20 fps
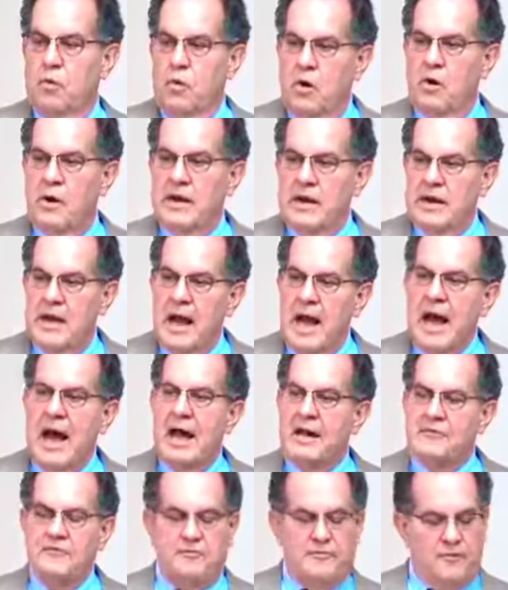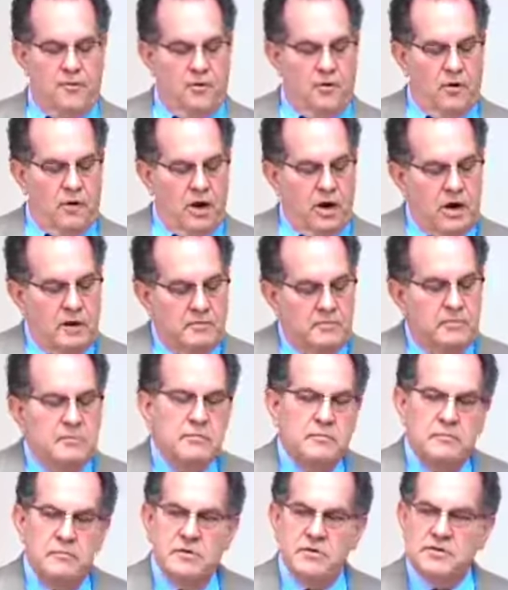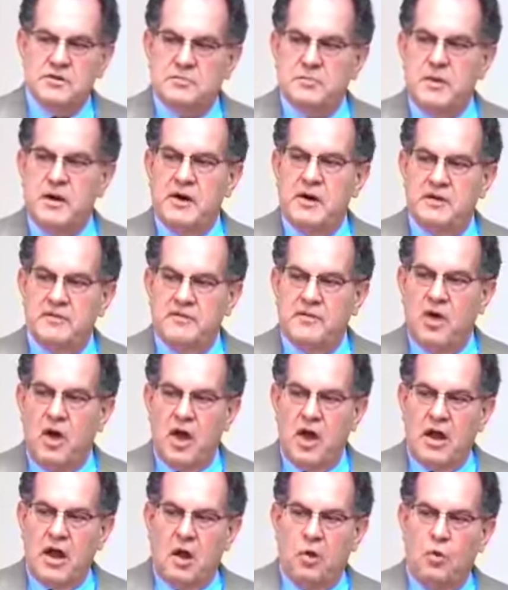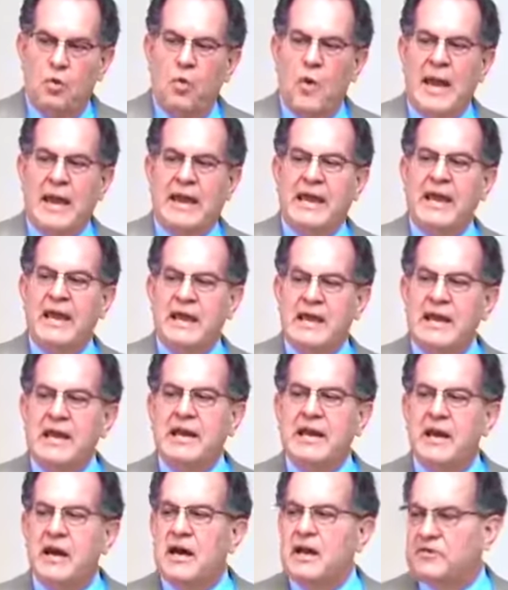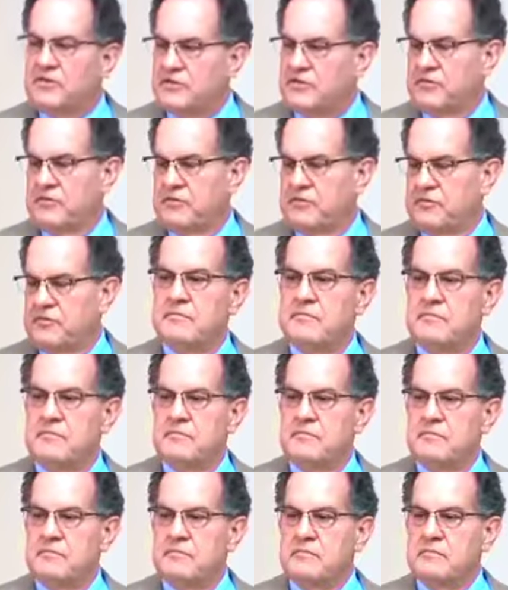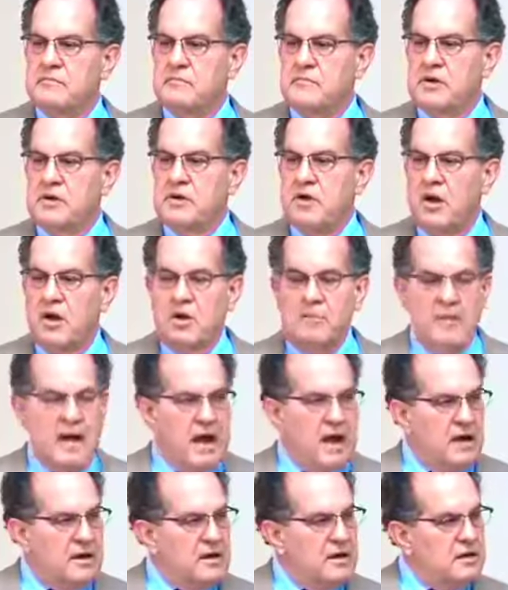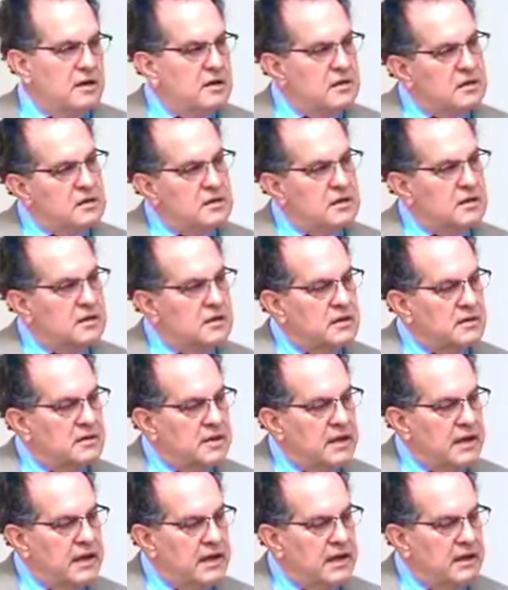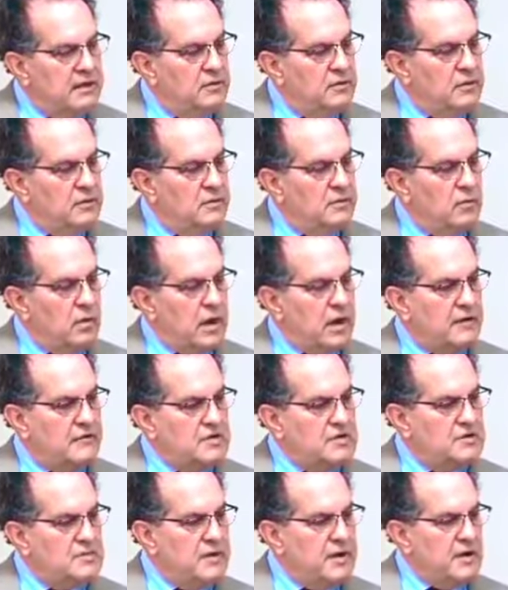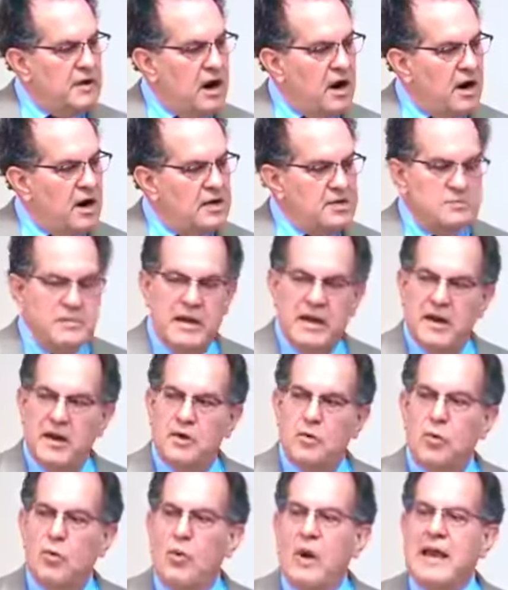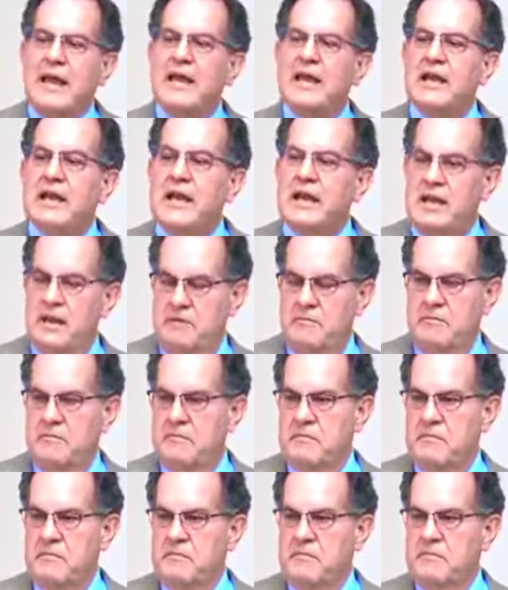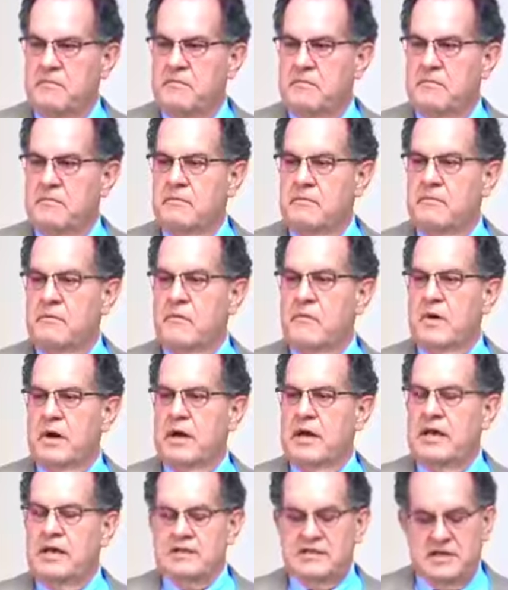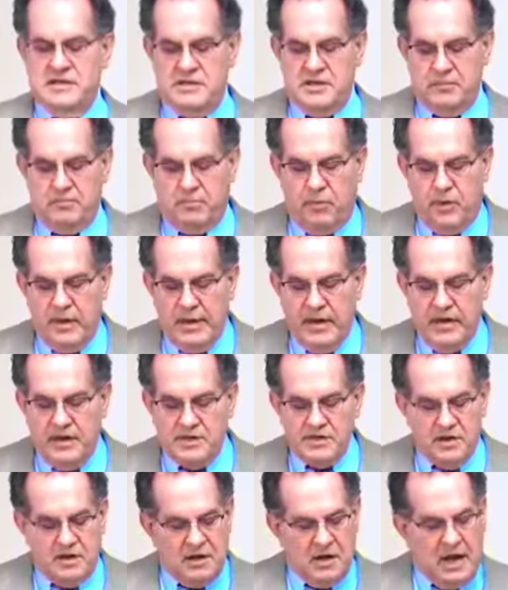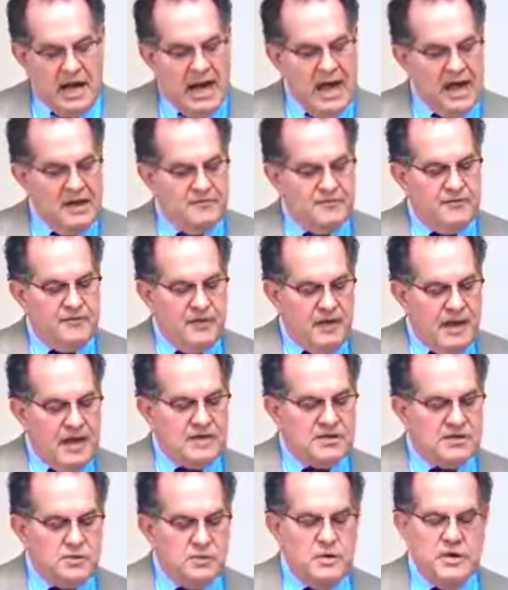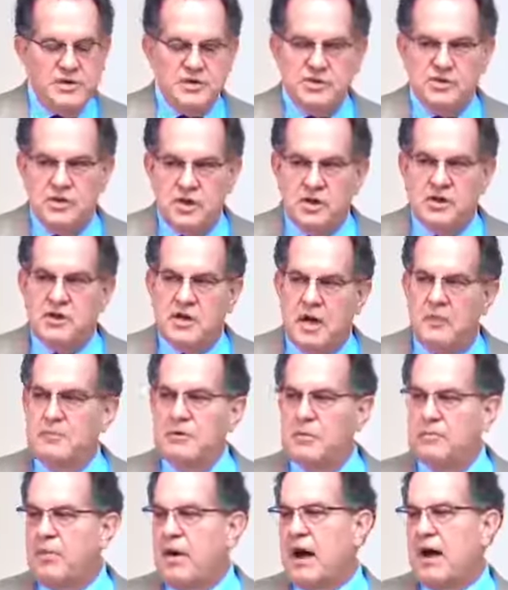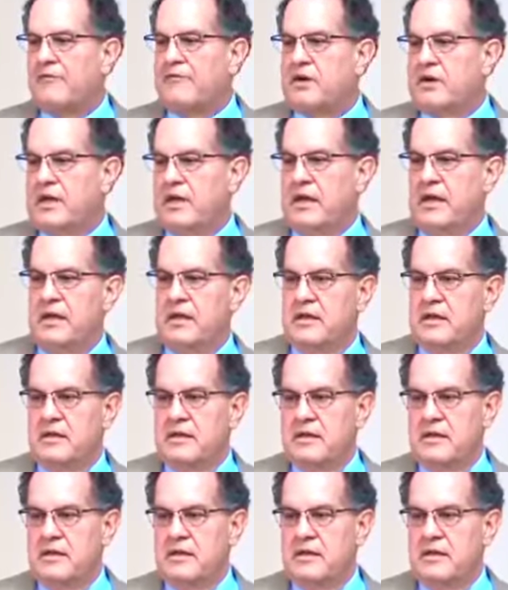were it not for the Spirit of God awakening us. We talk about the work of the Spirit and heart as being an awakening. What it is is a bringing to life, lest we should come to poverty.